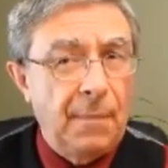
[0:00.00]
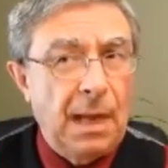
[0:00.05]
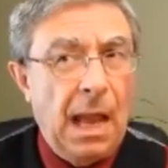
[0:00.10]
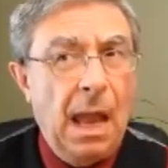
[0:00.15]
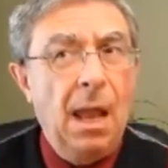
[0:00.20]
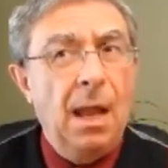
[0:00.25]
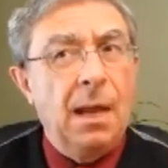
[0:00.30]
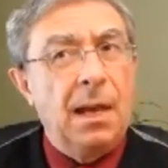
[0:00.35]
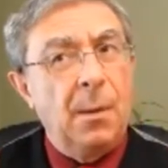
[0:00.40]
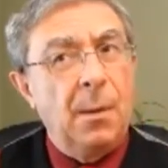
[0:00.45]

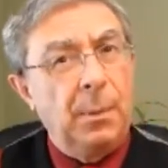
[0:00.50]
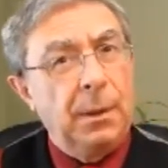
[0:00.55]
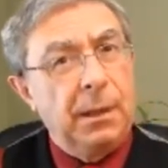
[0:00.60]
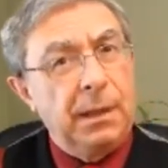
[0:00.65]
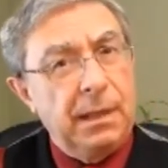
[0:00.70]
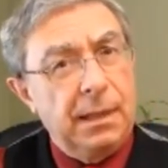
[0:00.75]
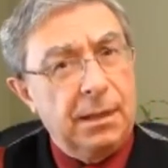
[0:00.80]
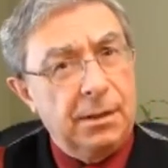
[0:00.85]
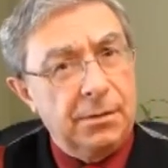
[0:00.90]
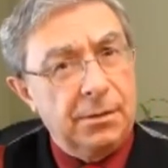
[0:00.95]
A couple of
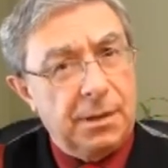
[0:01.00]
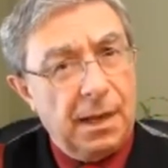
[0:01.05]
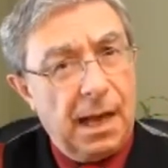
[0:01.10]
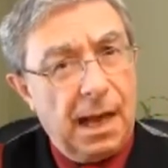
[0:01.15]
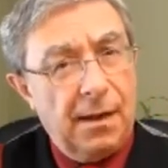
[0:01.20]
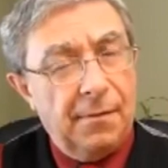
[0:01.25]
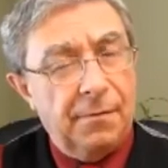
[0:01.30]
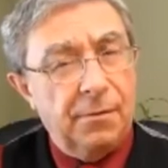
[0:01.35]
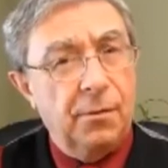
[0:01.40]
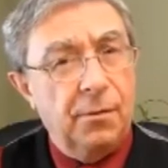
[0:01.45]
years
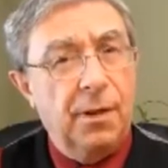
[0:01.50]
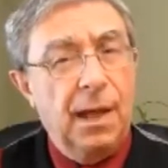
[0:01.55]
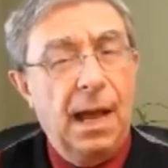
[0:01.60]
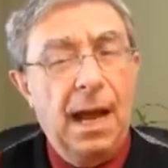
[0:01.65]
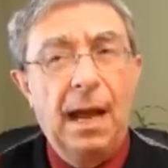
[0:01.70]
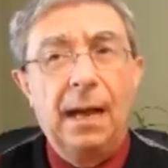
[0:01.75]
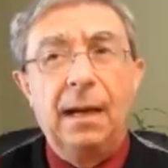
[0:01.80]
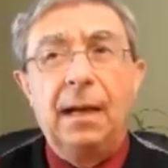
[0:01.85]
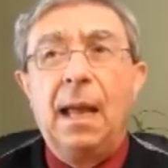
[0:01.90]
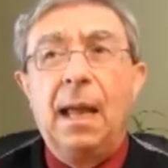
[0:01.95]
after
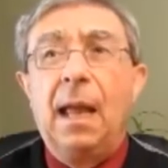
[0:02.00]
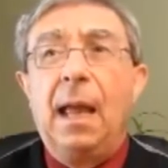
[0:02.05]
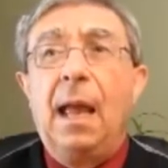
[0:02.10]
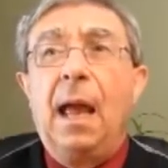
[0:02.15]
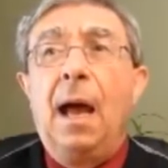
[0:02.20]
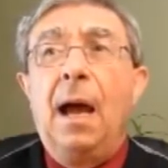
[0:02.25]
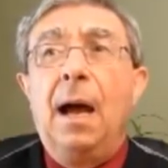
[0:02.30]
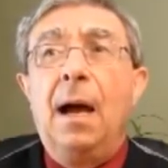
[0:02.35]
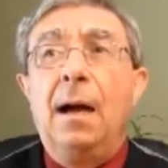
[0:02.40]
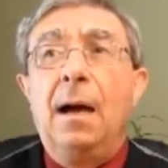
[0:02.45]
that,
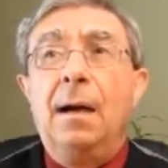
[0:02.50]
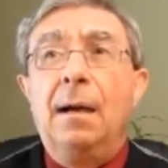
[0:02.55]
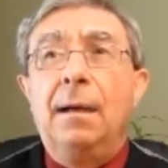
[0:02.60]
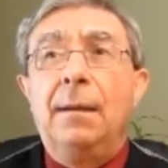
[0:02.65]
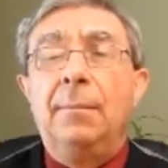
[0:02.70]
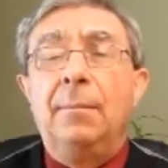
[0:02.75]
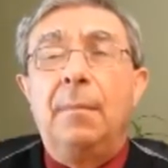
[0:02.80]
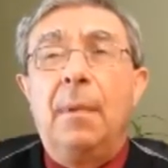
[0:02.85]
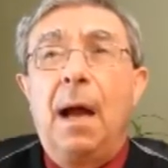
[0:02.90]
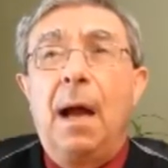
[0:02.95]

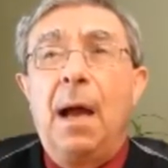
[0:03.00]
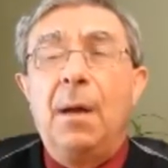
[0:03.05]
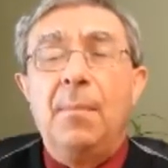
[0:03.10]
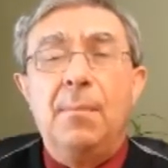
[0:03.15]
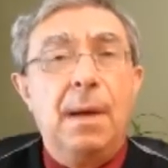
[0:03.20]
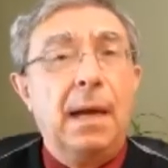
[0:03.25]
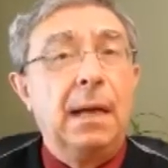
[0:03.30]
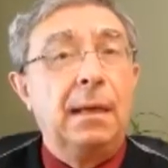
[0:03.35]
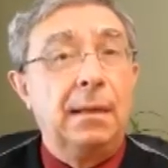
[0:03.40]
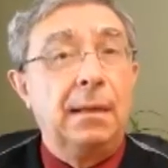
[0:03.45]
uh, I
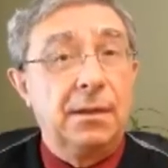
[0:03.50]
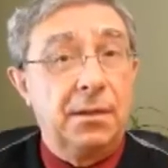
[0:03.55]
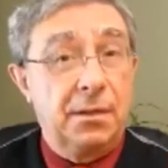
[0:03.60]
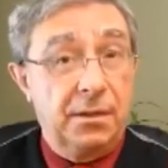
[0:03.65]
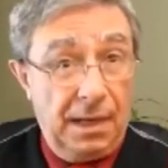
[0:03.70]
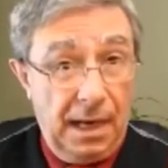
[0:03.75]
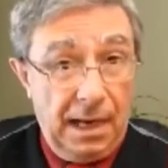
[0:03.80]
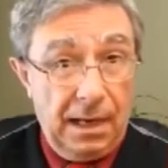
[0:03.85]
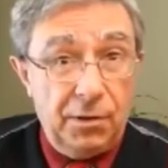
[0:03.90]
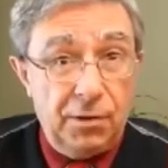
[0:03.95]
met a
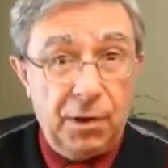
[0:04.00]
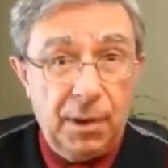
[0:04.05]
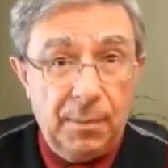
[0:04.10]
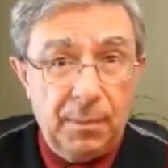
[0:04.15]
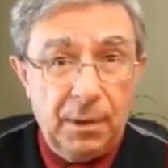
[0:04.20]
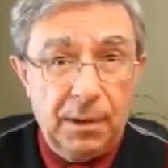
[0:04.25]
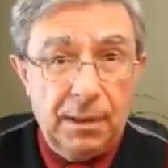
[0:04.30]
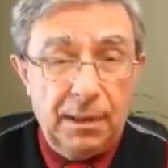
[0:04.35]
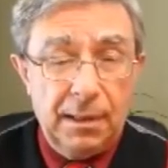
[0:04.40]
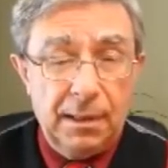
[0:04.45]
stage
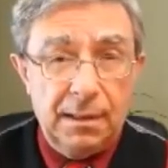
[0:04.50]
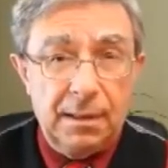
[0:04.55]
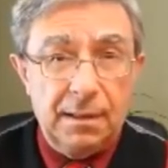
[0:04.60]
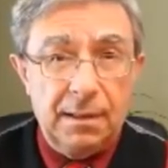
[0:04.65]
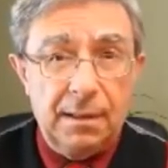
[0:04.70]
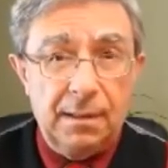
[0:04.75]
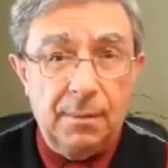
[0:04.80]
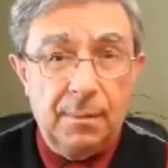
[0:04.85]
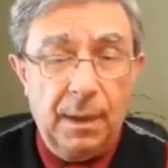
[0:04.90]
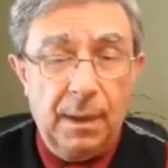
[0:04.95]

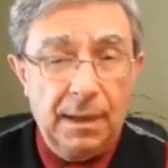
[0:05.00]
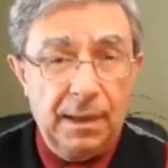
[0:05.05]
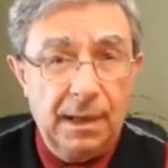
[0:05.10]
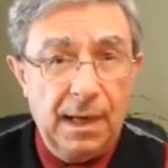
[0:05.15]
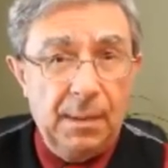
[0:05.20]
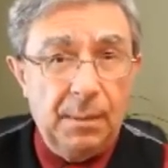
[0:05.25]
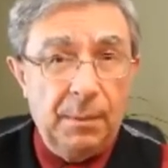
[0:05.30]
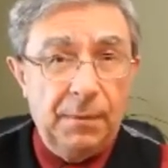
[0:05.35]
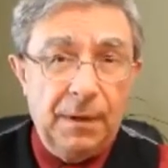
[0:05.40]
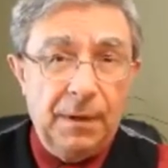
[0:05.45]
hypnotist by the
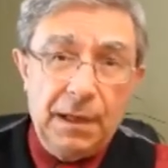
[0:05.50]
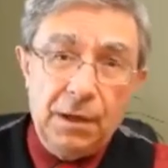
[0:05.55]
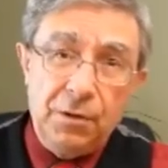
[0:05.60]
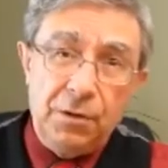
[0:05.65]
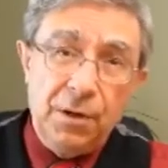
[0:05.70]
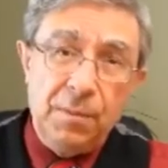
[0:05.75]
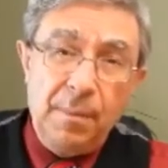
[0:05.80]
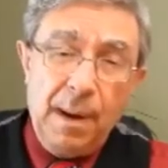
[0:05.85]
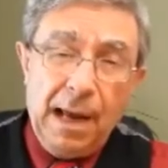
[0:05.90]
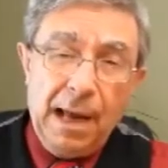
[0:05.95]
name of
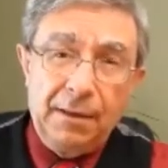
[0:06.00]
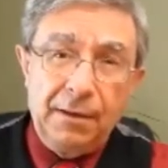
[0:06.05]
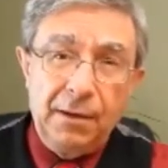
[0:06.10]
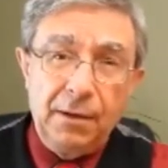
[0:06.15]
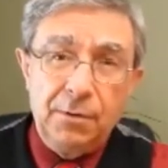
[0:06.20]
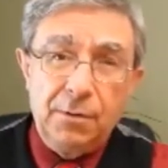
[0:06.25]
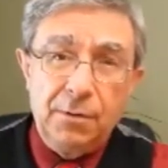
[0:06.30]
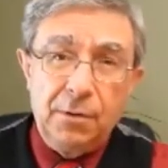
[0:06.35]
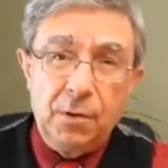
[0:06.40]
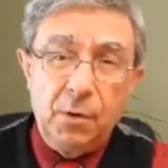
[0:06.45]
E.G.
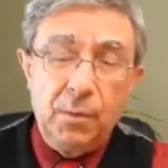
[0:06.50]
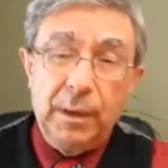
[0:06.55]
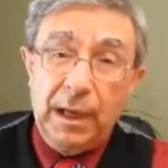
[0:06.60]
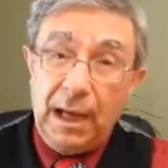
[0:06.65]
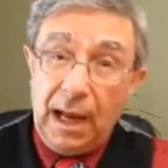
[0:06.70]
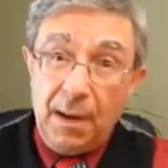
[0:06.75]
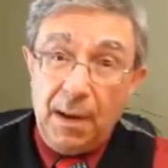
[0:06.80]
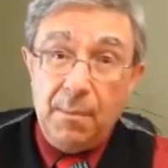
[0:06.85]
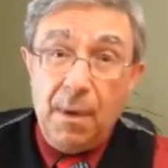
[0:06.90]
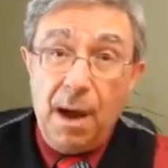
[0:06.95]
Matthews, who
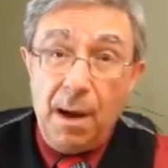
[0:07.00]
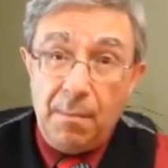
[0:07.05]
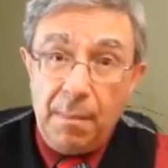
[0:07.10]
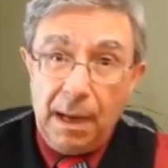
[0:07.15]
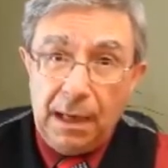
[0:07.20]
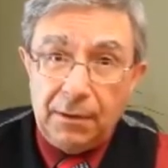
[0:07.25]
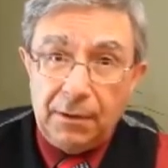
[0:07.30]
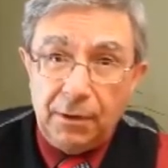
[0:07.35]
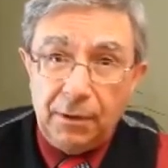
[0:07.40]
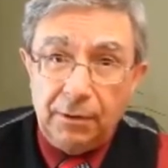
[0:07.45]
became my
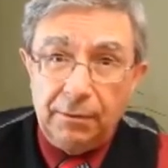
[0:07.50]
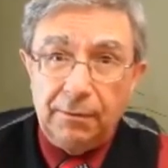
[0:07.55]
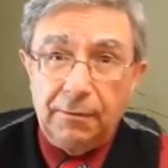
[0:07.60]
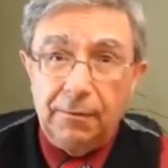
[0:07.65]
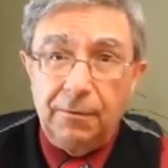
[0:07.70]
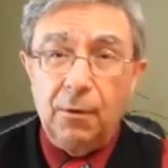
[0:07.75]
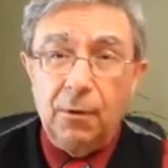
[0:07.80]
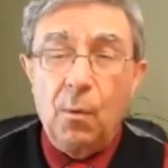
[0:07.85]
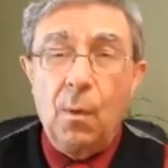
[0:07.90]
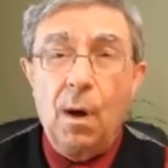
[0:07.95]
mentor
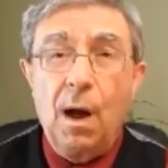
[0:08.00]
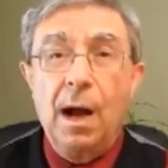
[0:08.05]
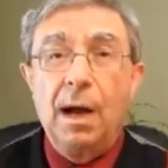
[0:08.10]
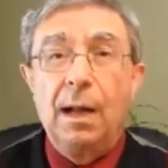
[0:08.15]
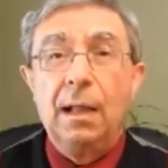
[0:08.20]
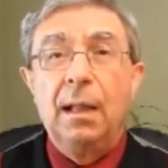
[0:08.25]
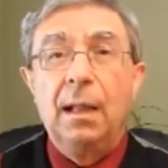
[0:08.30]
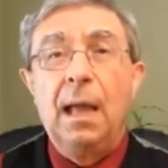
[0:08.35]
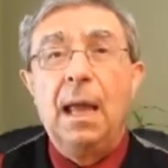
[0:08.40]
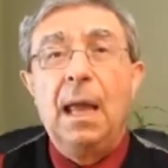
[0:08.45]
for a
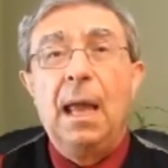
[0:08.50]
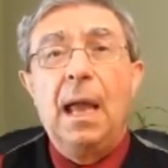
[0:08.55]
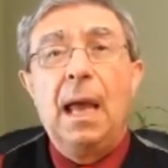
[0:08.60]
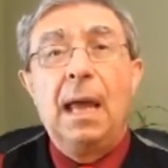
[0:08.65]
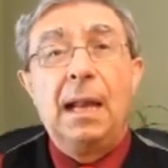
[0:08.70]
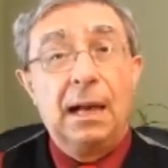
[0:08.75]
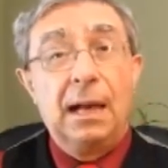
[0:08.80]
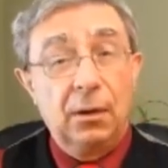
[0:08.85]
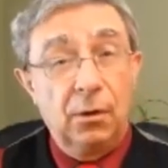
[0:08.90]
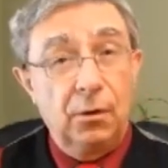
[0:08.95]
while,
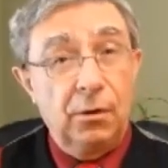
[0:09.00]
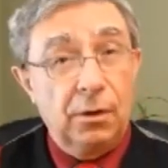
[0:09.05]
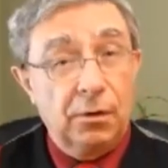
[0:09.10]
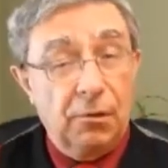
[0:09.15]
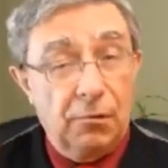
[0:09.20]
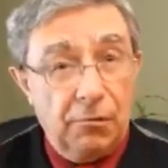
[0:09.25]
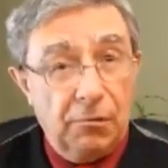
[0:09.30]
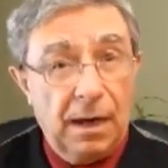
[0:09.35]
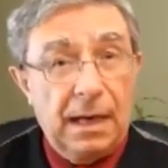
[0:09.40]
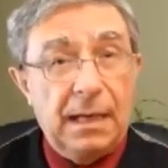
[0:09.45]
and I learned
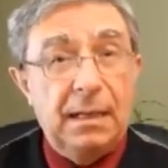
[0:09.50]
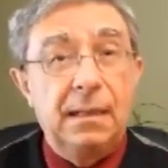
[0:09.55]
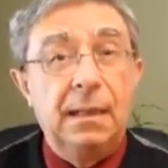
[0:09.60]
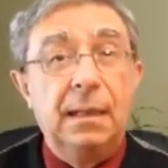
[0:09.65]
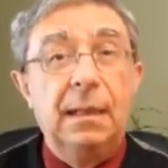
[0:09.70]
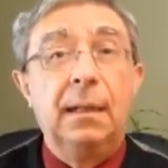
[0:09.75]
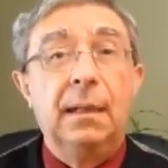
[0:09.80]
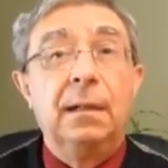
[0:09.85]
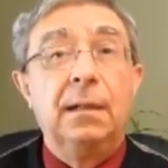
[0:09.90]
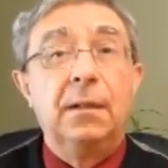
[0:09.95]
a great
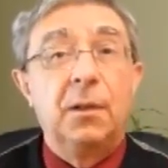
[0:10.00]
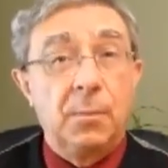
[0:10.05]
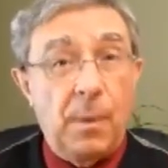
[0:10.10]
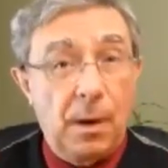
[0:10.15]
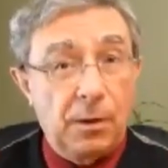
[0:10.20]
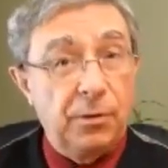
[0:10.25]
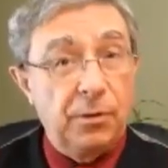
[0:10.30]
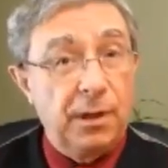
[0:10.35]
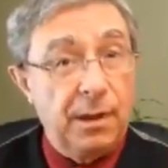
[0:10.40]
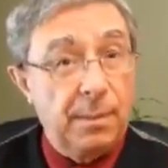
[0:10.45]
deal,
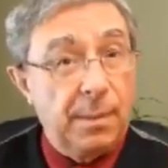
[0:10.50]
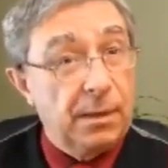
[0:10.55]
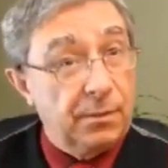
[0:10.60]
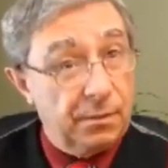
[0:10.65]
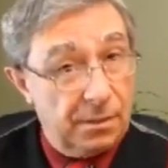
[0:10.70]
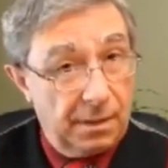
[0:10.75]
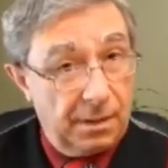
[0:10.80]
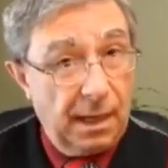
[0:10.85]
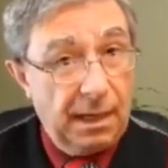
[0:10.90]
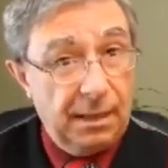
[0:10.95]
especially
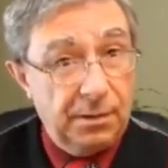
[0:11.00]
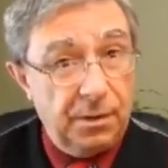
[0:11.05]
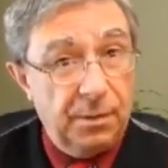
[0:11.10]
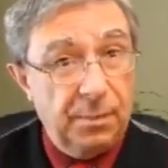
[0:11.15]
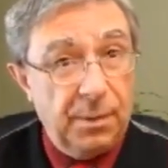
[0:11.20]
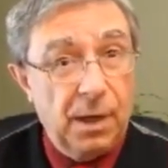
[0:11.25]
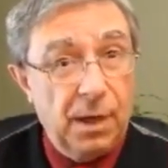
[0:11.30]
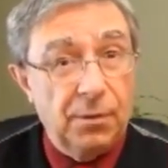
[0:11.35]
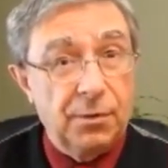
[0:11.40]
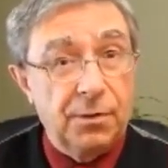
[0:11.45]
about stage
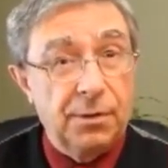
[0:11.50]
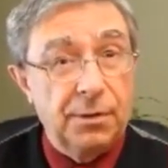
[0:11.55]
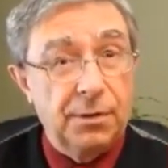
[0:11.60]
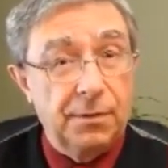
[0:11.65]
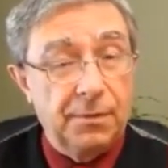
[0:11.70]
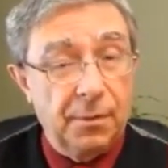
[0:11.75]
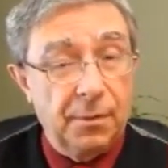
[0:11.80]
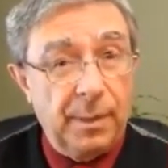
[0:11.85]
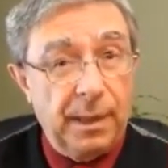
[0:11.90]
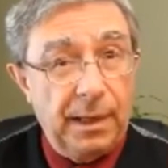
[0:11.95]
hypnosis,
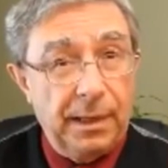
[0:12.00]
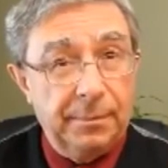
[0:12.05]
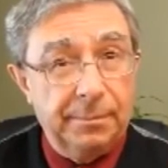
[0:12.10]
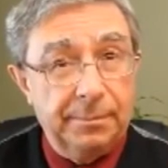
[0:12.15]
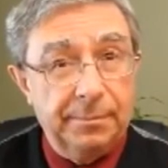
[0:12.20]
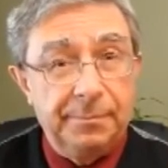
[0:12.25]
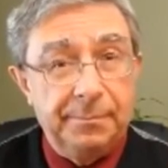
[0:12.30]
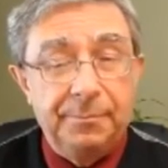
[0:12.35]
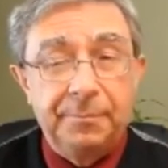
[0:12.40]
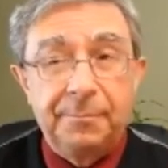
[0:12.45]
from
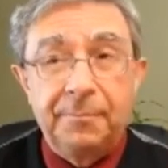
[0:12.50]
him.